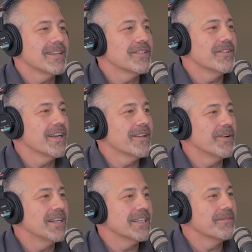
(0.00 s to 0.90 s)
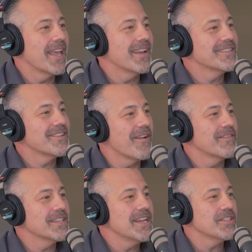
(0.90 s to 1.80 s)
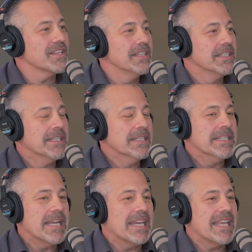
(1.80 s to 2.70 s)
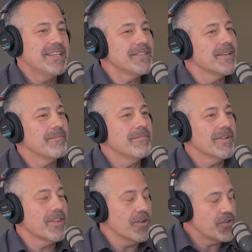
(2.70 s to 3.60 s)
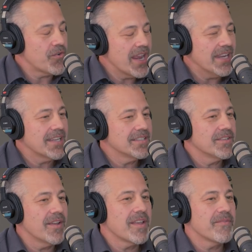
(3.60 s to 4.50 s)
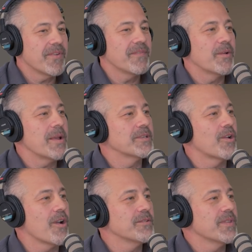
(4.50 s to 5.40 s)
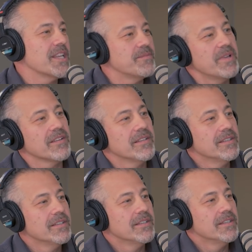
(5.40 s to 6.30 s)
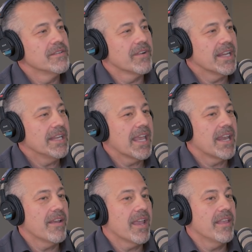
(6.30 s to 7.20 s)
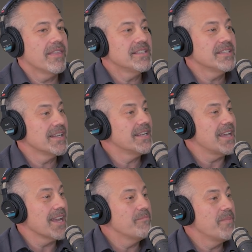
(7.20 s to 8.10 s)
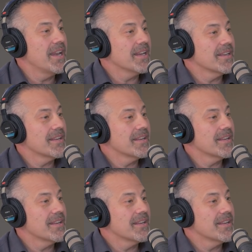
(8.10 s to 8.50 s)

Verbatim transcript: think it's great. Why? And we had this conversation. And each of them, their training is you have to have 50 grams of carbs with each meal. Right. Right. And and this isn't a diabetic,